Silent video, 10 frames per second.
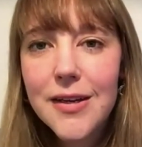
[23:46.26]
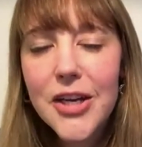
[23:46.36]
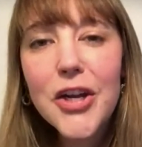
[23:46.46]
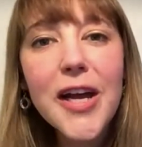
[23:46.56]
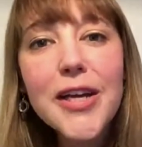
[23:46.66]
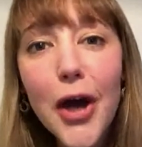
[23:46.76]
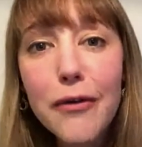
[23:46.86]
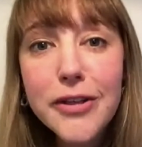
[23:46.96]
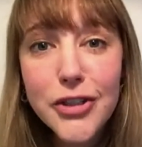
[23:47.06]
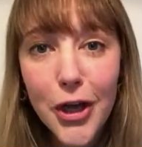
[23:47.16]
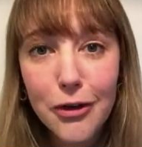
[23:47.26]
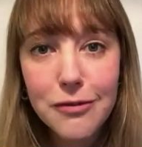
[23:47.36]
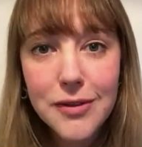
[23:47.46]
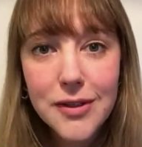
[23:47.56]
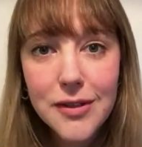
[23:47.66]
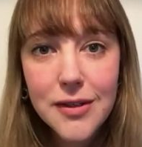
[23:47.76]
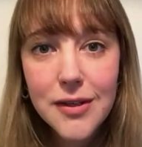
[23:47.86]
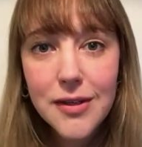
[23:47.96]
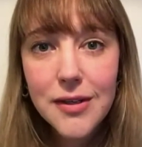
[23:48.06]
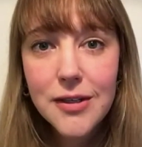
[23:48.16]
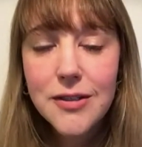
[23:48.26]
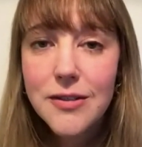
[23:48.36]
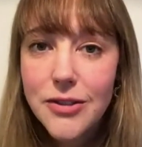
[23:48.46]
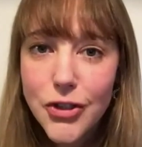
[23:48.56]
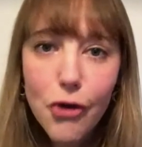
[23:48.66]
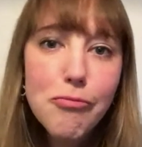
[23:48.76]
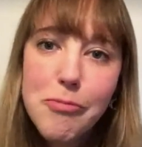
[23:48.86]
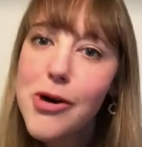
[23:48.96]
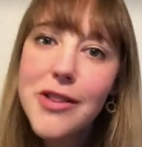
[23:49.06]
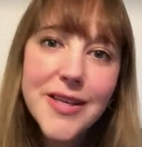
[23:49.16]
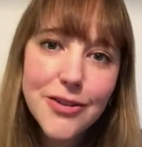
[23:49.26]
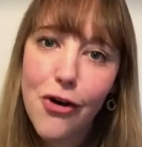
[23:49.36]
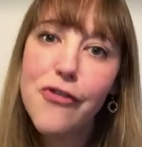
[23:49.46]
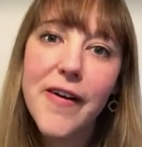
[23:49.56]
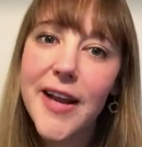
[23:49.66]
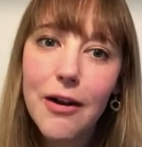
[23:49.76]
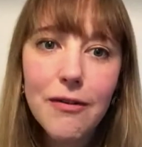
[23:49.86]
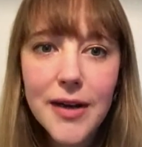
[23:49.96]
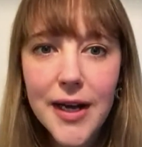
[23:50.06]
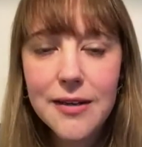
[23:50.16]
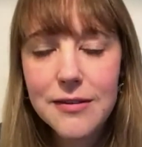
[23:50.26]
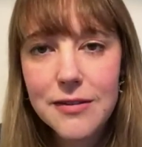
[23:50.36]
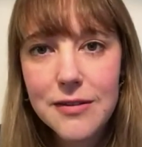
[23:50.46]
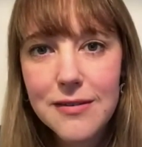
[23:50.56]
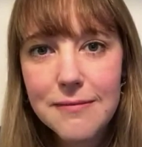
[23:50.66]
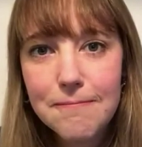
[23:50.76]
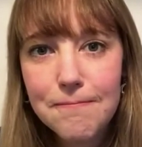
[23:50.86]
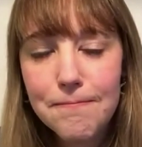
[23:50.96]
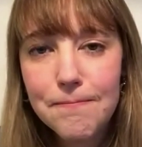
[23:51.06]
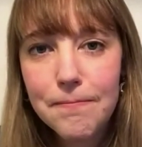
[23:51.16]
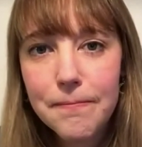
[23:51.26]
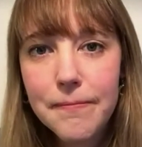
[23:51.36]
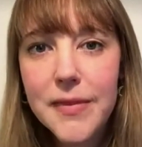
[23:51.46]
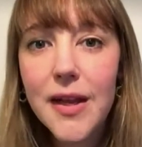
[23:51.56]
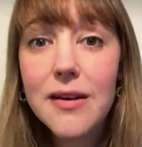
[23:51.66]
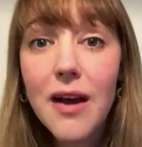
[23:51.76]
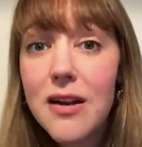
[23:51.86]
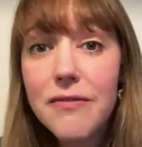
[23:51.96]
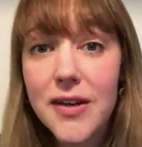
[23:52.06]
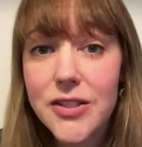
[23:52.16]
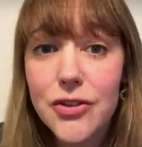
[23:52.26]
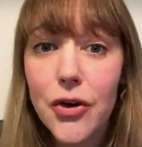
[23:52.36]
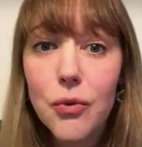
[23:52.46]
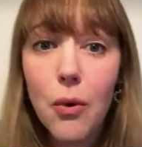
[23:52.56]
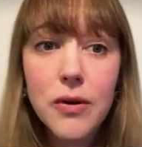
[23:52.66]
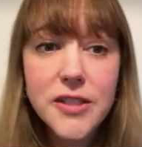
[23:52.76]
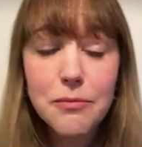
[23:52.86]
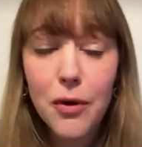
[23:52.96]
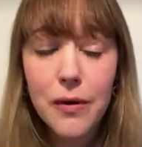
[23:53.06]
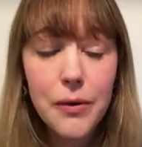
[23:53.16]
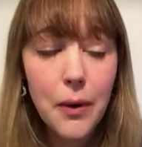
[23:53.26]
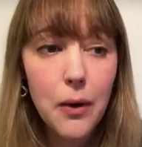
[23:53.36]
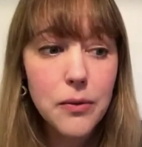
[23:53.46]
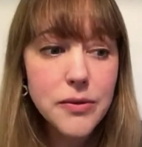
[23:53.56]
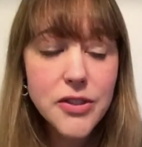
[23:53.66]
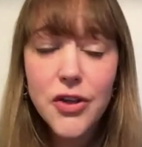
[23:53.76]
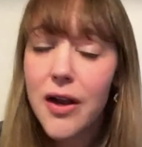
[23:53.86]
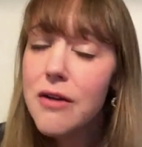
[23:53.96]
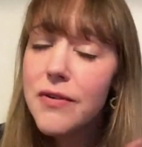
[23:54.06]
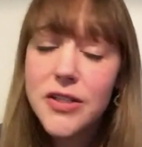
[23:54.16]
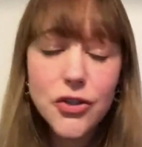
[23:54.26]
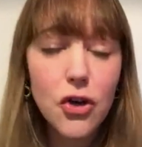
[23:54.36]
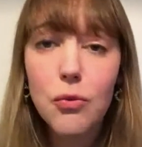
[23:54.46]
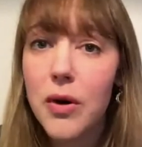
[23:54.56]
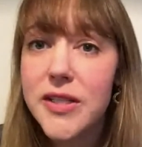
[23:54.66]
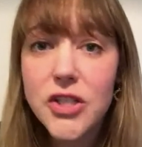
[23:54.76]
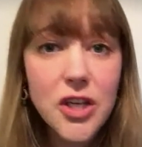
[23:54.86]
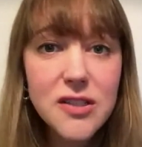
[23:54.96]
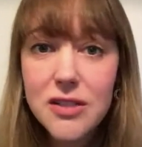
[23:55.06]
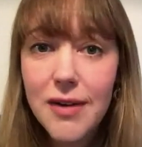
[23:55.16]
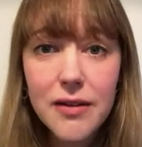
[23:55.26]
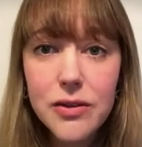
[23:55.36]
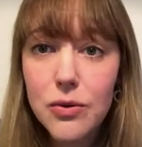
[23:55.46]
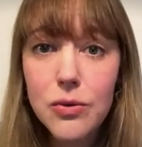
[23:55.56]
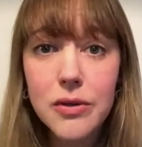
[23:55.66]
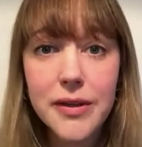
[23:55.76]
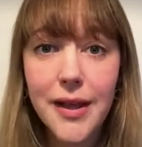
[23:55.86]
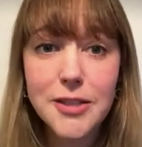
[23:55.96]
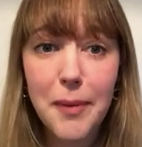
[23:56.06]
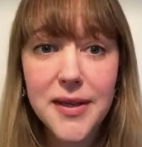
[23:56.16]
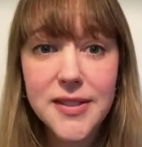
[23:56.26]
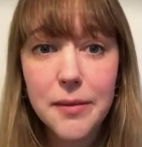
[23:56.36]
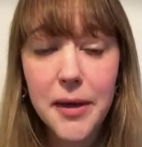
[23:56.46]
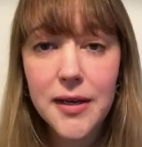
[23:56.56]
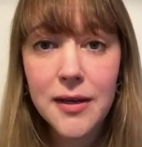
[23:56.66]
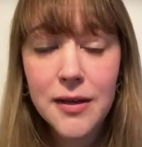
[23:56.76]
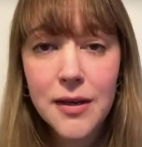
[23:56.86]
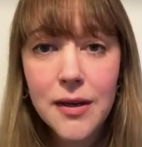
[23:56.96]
Can I encourage you? Don't put this off any longer. None of us know what tomorrow holds. None of us know what is just around the corner in this pandemic.